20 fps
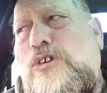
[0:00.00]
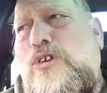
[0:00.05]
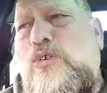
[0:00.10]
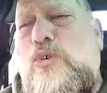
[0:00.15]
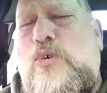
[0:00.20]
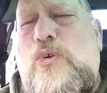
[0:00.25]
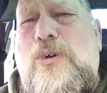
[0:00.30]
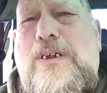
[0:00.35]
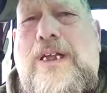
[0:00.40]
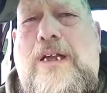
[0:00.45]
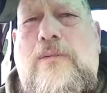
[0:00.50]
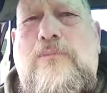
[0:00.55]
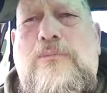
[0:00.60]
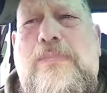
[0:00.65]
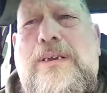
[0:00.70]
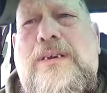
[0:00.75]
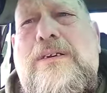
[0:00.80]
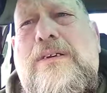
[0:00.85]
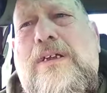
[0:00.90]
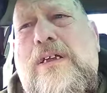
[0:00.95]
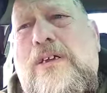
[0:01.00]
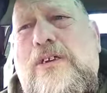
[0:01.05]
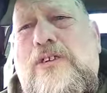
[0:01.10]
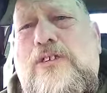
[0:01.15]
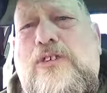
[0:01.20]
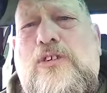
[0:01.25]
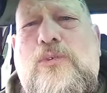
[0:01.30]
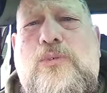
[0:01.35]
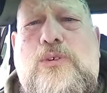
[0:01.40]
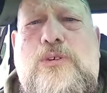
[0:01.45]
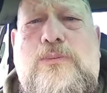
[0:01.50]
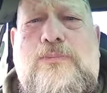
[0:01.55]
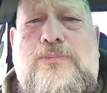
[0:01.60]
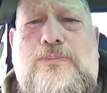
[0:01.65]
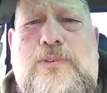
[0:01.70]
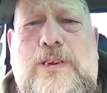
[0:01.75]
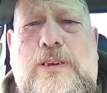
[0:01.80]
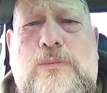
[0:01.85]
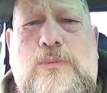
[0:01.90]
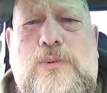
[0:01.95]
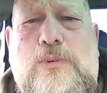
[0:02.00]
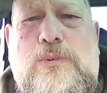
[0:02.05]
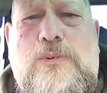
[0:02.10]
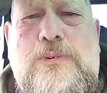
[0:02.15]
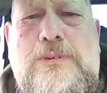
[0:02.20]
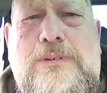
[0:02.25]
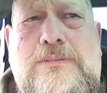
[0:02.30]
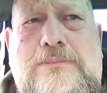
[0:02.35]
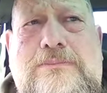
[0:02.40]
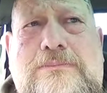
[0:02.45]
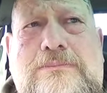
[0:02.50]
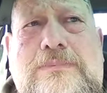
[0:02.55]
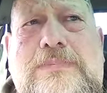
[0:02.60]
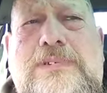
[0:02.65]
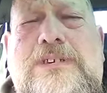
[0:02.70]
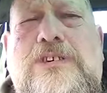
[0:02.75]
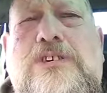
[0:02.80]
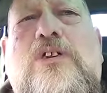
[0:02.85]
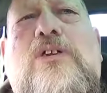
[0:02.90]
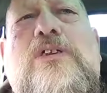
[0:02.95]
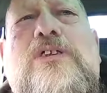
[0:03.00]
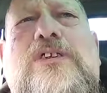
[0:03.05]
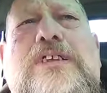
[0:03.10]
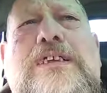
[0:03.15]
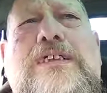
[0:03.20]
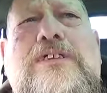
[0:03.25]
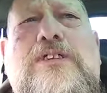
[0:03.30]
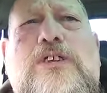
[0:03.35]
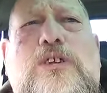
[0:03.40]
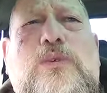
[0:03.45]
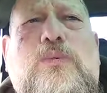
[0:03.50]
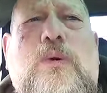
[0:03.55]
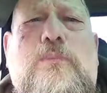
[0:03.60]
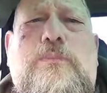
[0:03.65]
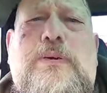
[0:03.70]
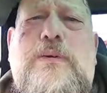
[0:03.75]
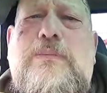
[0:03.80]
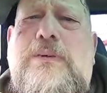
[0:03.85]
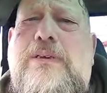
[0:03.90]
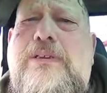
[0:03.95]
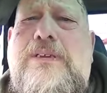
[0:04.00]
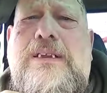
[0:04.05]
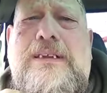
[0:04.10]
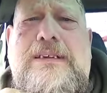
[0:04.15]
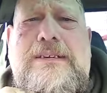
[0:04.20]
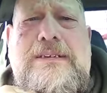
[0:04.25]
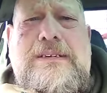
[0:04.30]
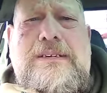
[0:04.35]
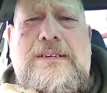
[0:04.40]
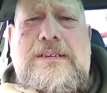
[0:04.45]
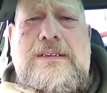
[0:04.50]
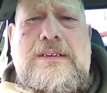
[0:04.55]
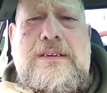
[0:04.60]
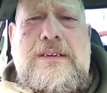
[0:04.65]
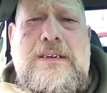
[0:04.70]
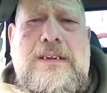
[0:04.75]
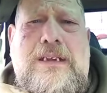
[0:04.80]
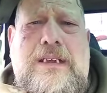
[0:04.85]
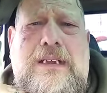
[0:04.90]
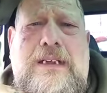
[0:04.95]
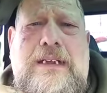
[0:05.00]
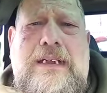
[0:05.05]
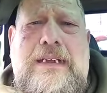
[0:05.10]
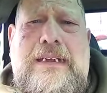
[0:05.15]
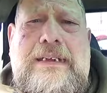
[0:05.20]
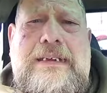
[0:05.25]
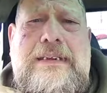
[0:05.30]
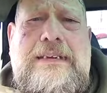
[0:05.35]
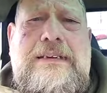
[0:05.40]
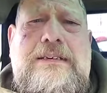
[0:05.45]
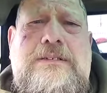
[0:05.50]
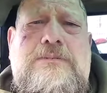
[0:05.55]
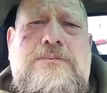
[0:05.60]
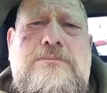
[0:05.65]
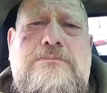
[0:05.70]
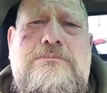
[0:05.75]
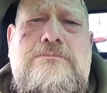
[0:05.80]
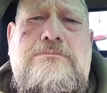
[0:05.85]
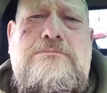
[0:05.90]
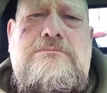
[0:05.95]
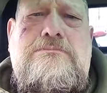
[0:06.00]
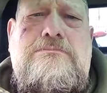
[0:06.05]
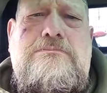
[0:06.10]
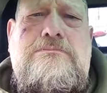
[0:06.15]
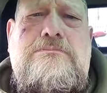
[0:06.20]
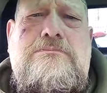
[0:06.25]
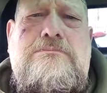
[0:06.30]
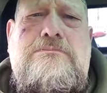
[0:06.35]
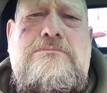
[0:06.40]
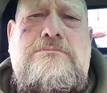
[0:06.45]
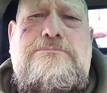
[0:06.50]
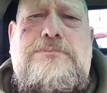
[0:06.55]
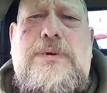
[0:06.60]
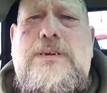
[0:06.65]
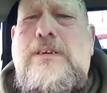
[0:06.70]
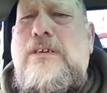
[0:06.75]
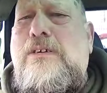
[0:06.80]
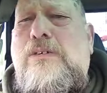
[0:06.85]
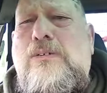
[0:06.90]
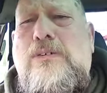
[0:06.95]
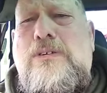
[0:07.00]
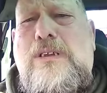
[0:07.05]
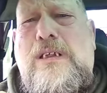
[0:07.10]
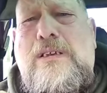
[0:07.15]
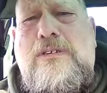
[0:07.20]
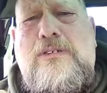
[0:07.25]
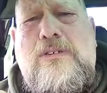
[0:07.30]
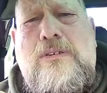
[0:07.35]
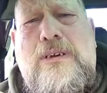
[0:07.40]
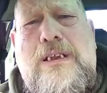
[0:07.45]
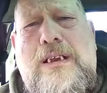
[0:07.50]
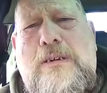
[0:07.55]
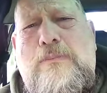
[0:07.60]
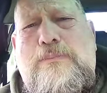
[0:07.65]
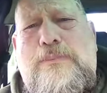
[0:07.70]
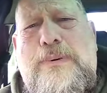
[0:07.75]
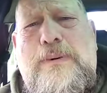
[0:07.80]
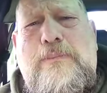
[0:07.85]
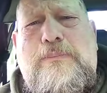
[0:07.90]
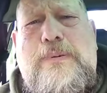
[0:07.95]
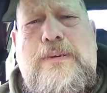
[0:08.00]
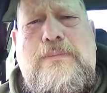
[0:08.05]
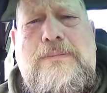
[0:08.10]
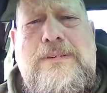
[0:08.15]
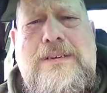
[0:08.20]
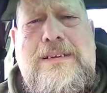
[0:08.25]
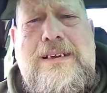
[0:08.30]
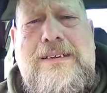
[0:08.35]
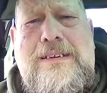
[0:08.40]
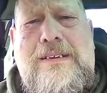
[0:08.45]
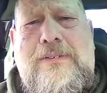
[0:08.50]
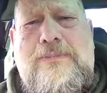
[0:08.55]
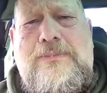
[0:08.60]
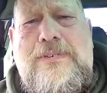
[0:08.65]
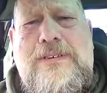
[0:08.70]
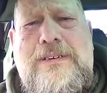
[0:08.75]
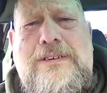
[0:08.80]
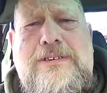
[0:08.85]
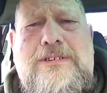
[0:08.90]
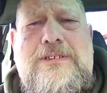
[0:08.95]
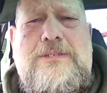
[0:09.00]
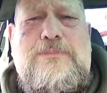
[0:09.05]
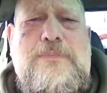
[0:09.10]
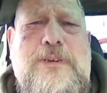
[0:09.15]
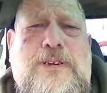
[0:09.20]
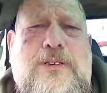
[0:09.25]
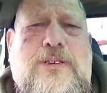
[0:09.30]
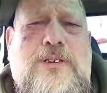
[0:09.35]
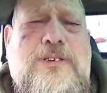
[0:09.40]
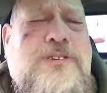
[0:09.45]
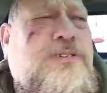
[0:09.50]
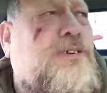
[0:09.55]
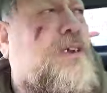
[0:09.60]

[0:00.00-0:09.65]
go camping, do some firewalking. It's not as easy as what people think. Um, but you know, it's, it's going to help bring people together after this because